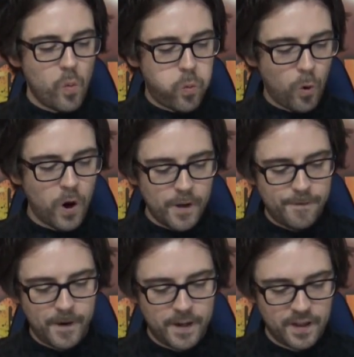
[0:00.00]
What I
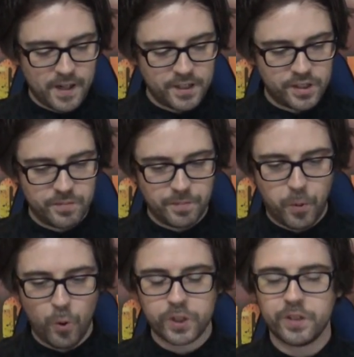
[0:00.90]
find that's
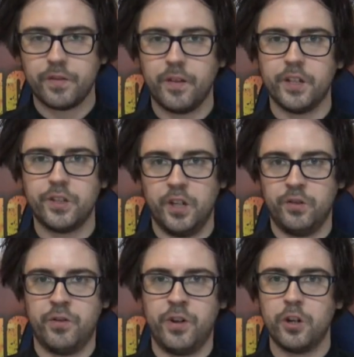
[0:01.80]
important for this
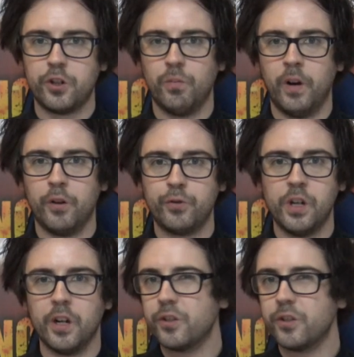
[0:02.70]
introduction when I was reading it,